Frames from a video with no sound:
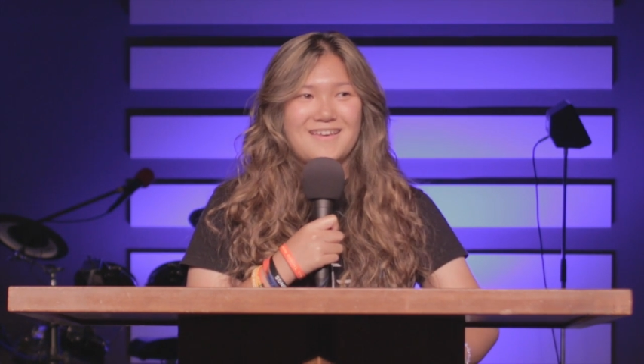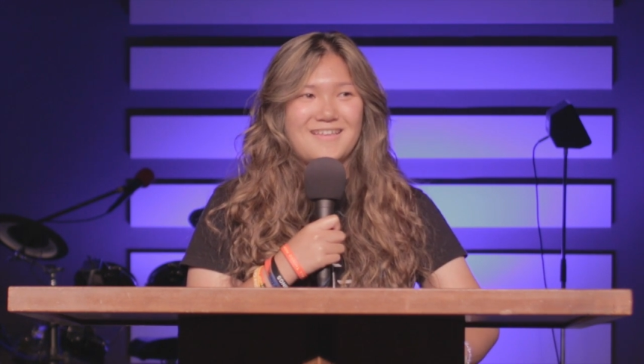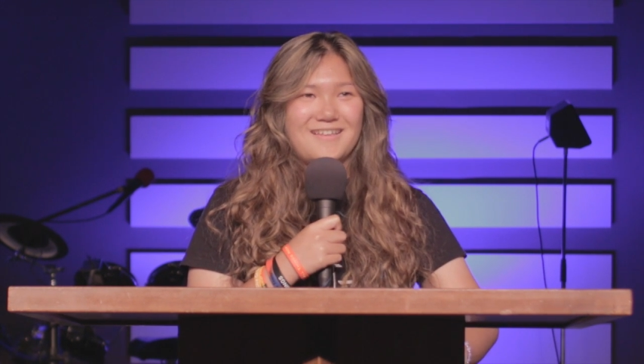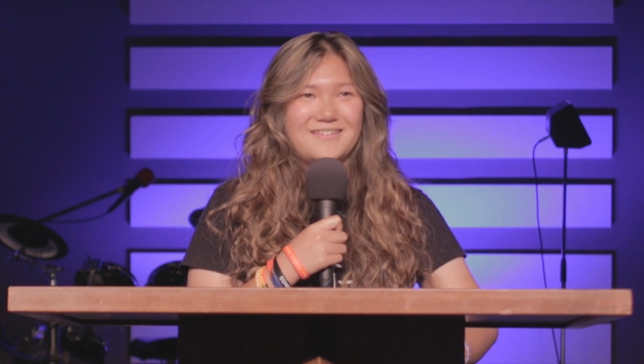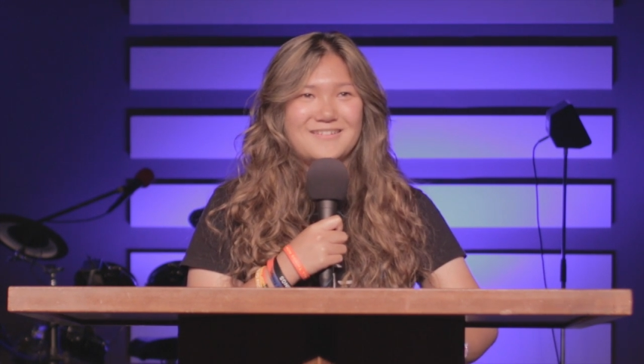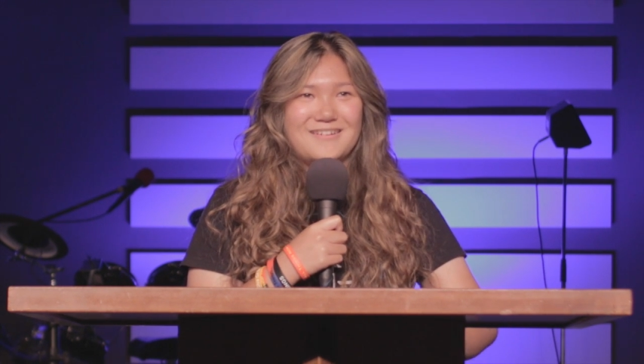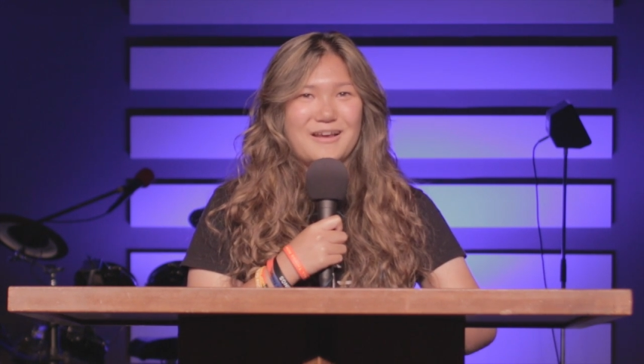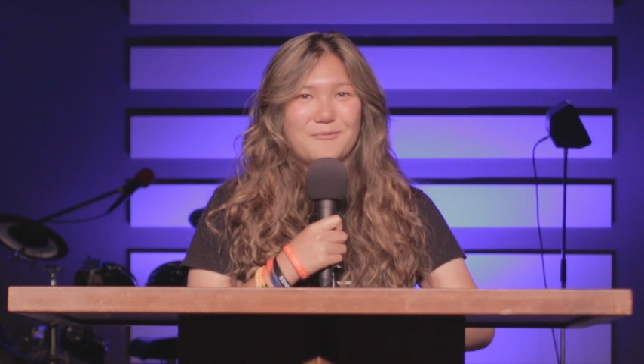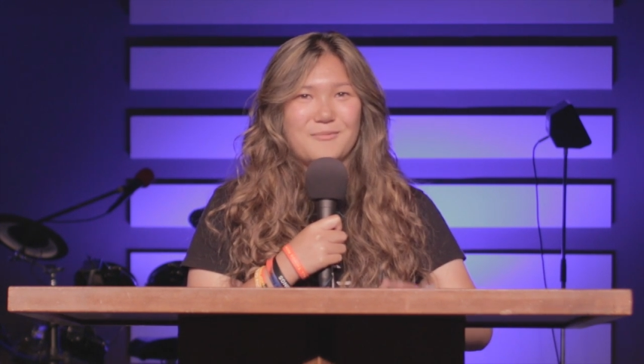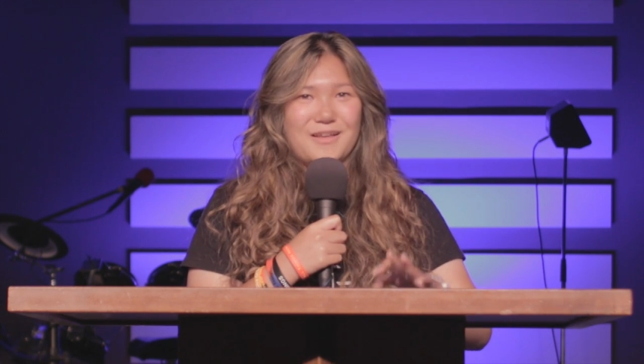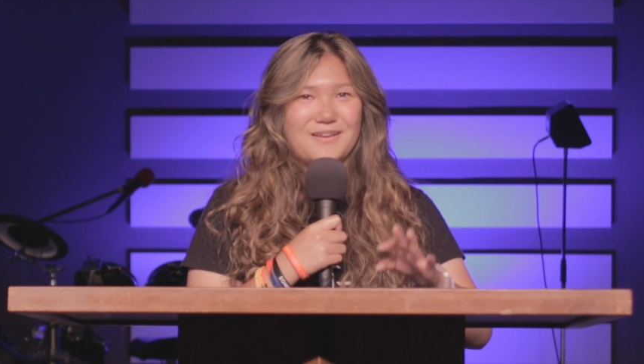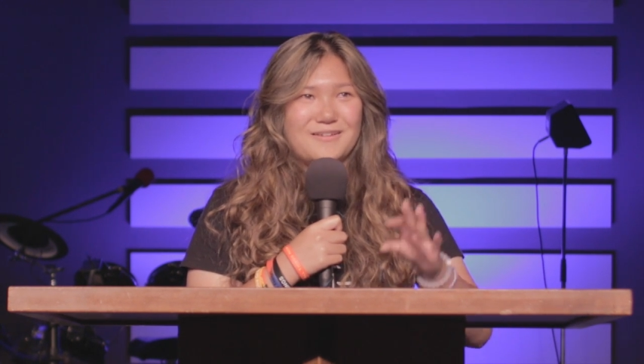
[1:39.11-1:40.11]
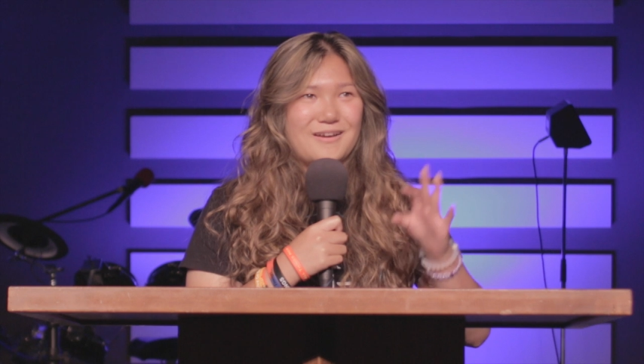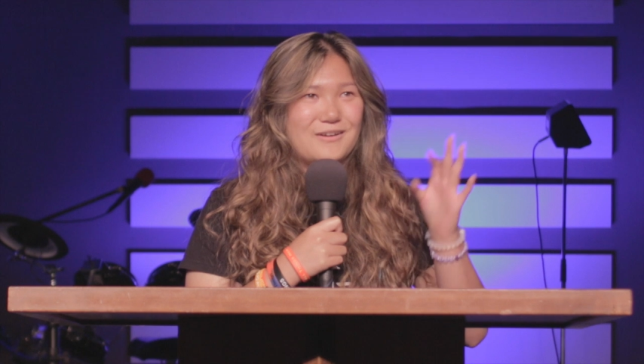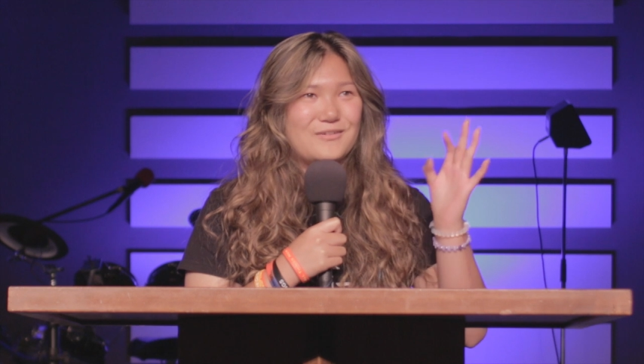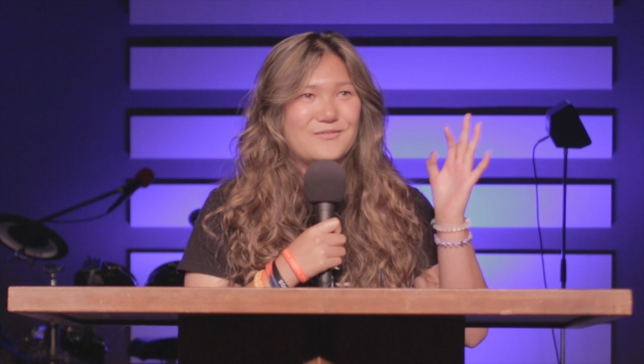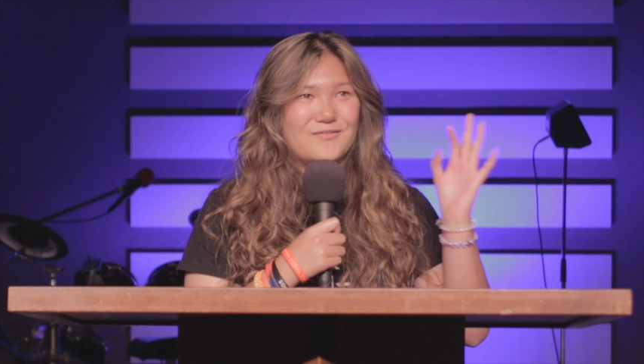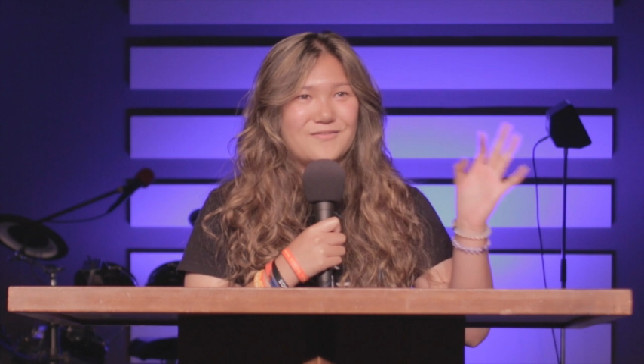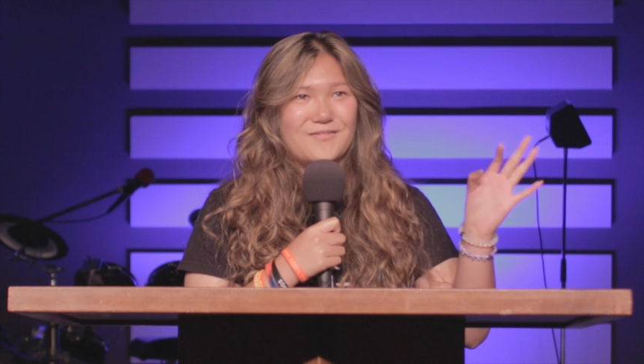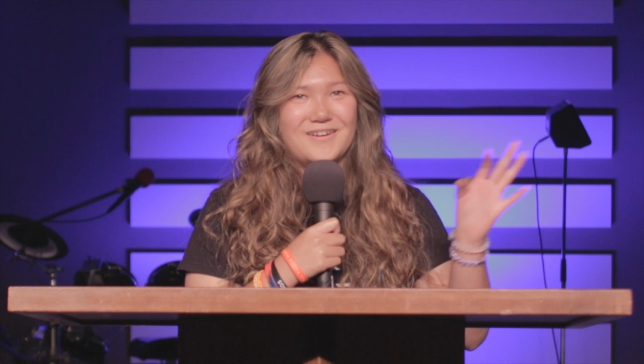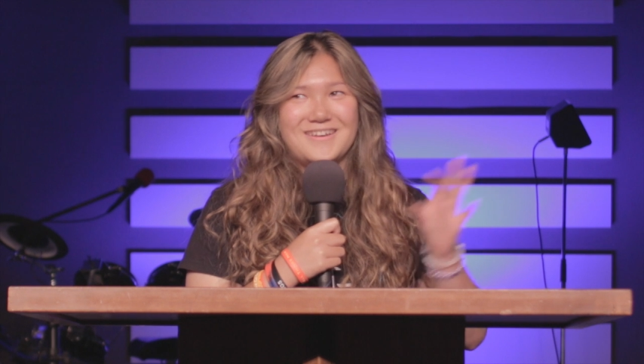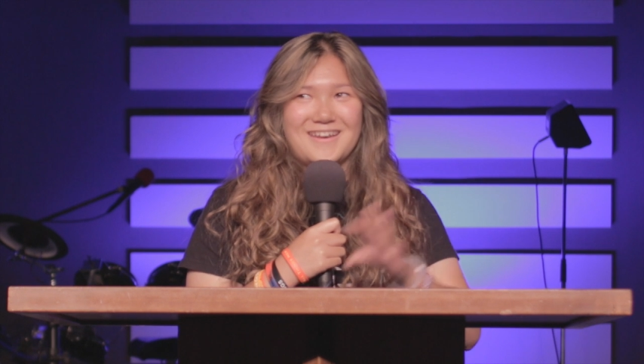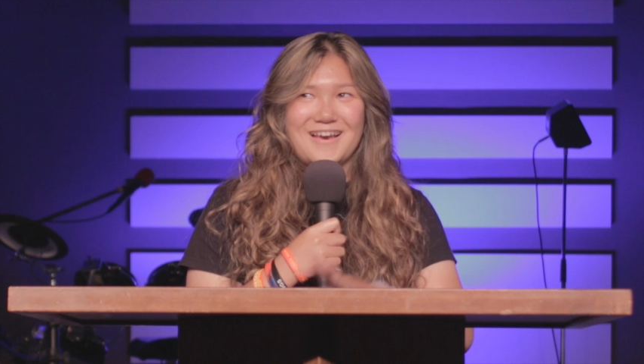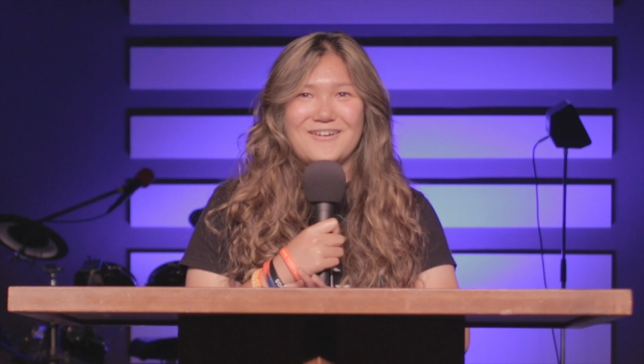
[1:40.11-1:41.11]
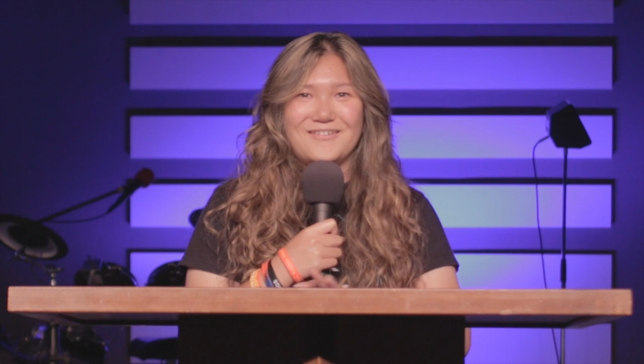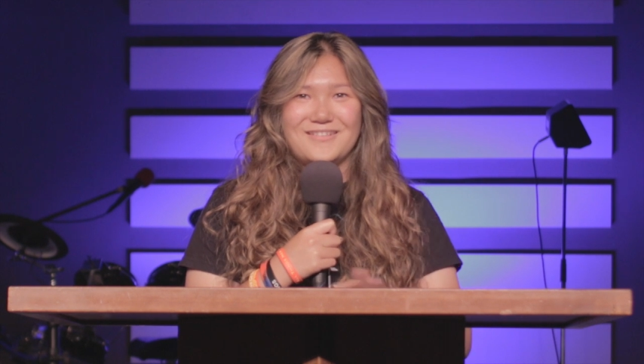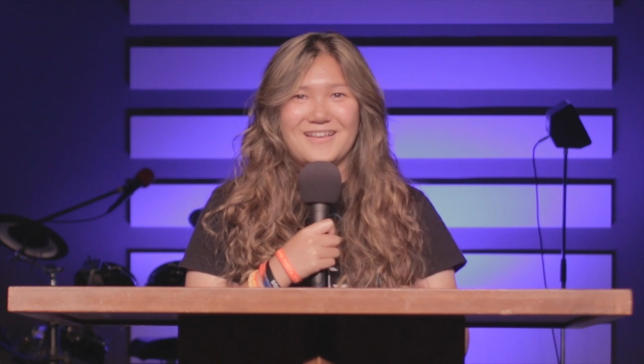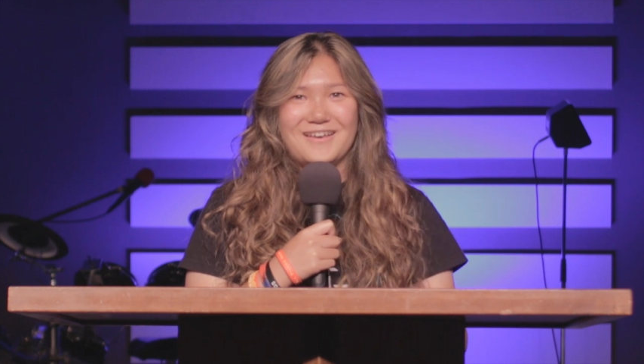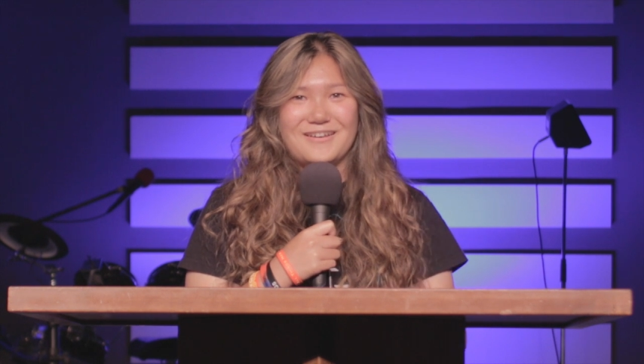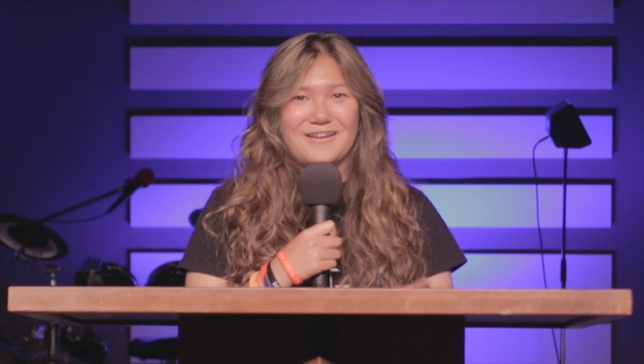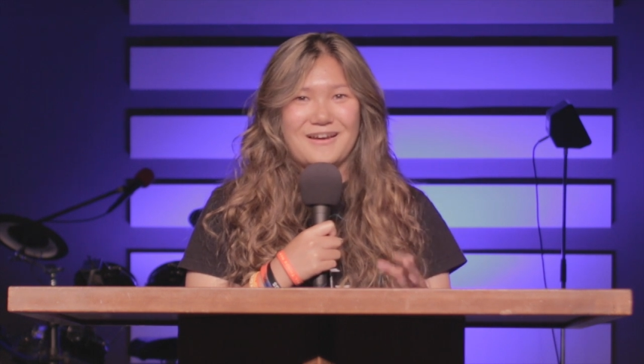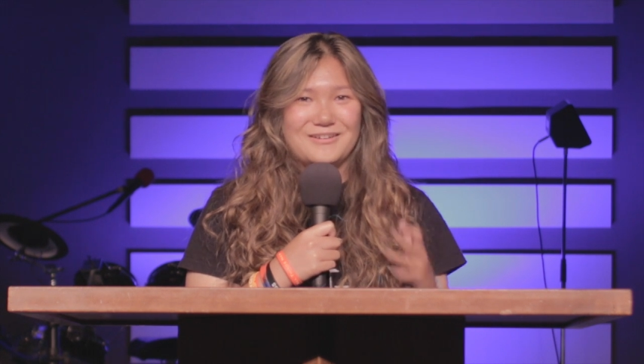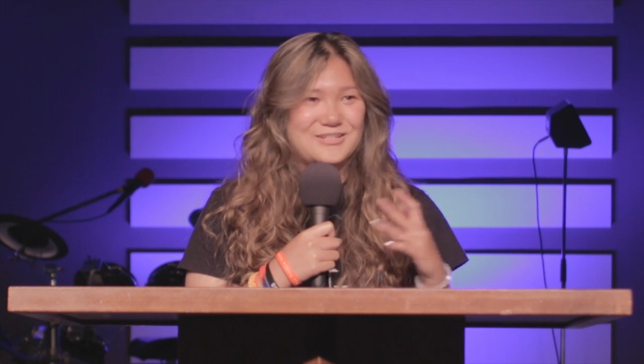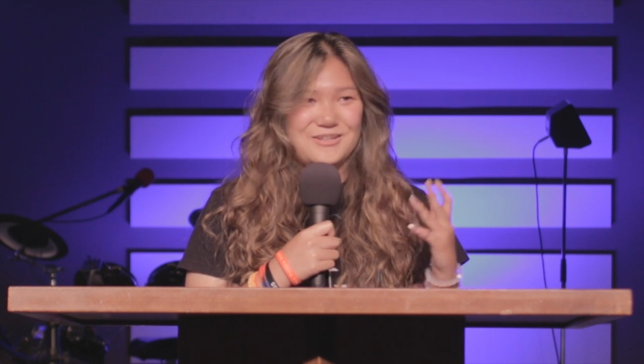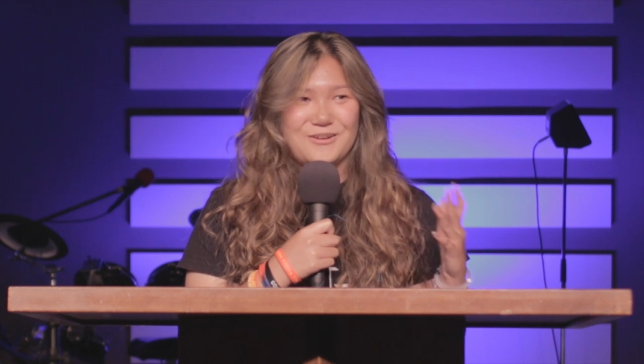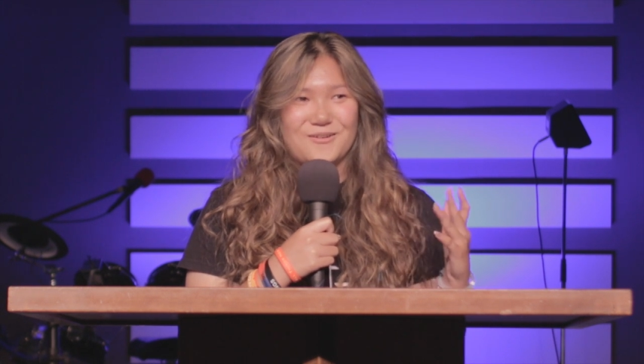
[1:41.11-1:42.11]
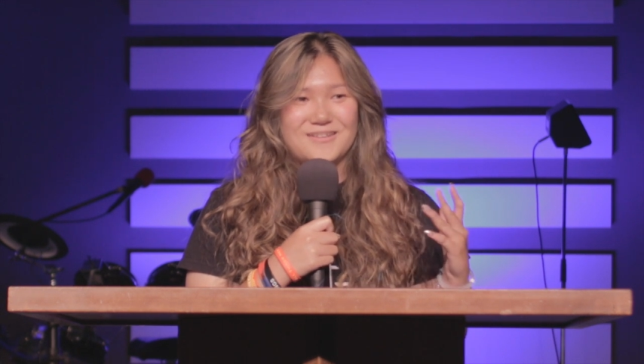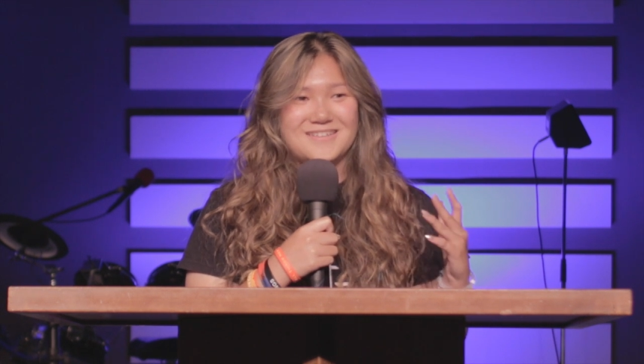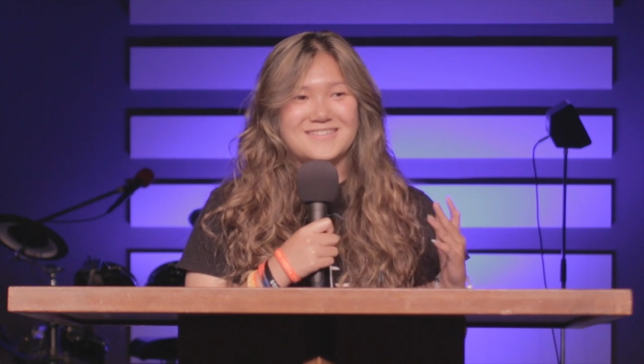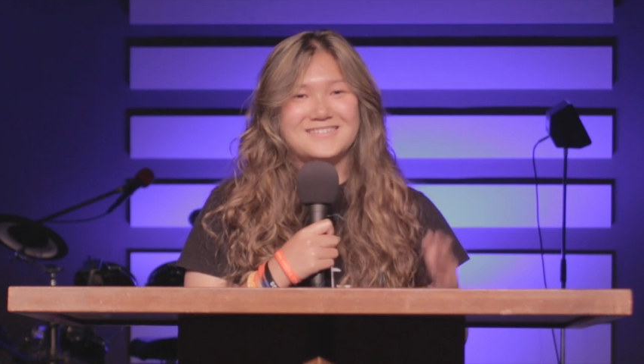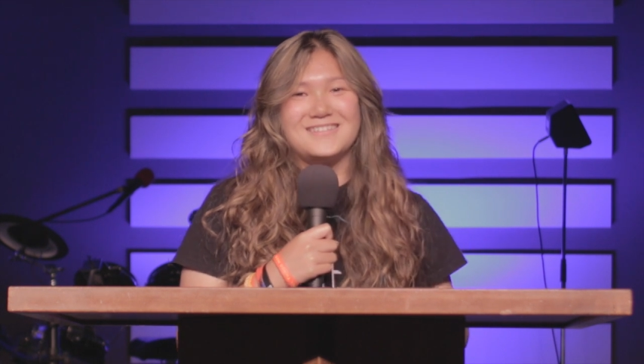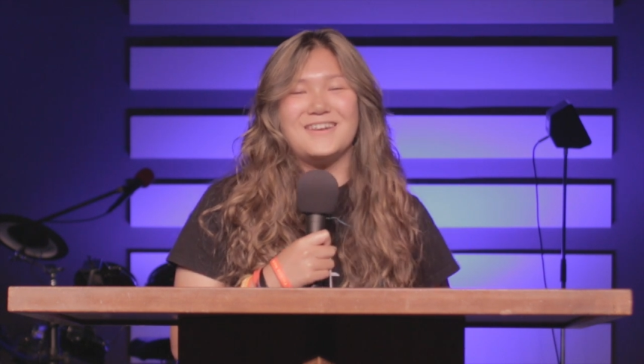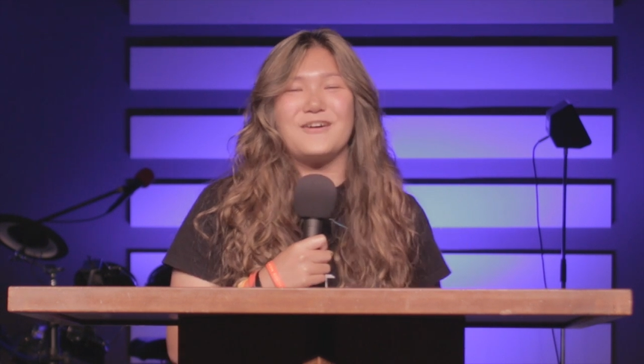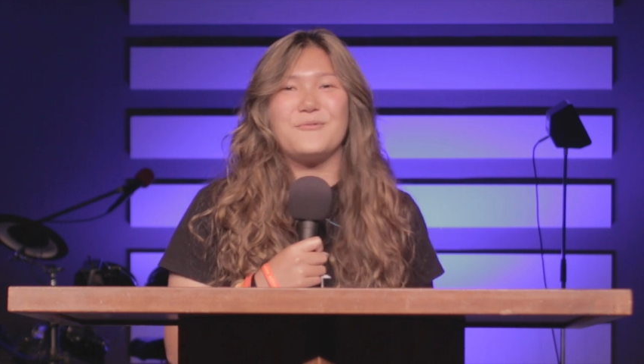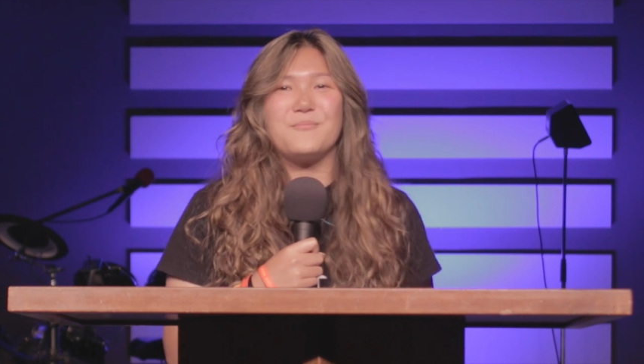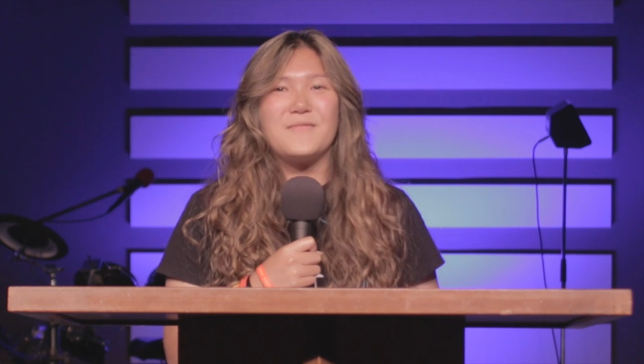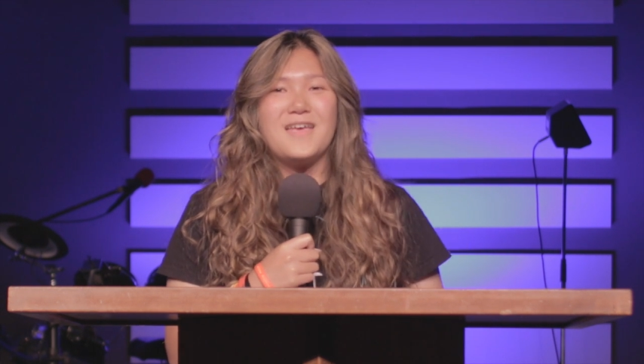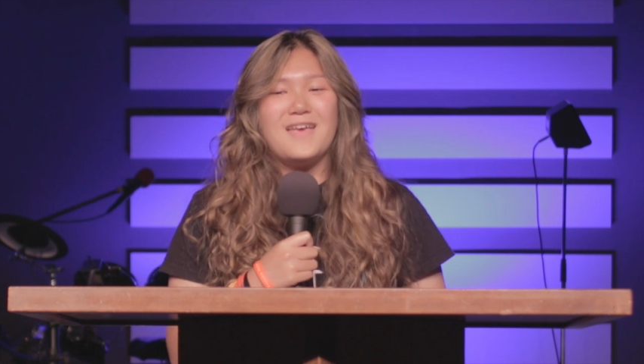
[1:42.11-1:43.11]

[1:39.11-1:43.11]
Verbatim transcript: And I'm like, kind of freaking out, like, she know this, you know.